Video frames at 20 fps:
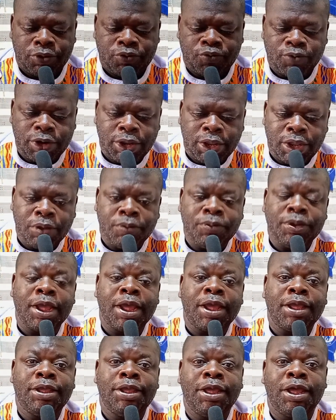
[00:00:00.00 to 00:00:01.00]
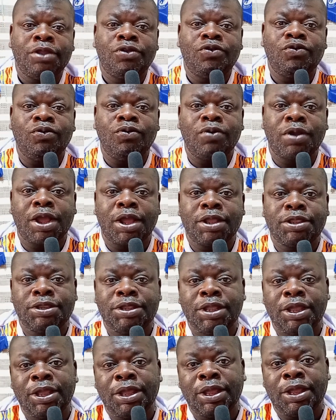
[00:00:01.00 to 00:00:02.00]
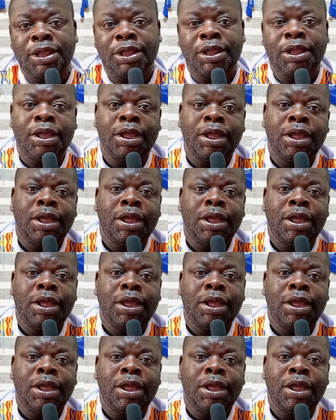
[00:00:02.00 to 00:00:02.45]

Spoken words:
Today, we are here to look at the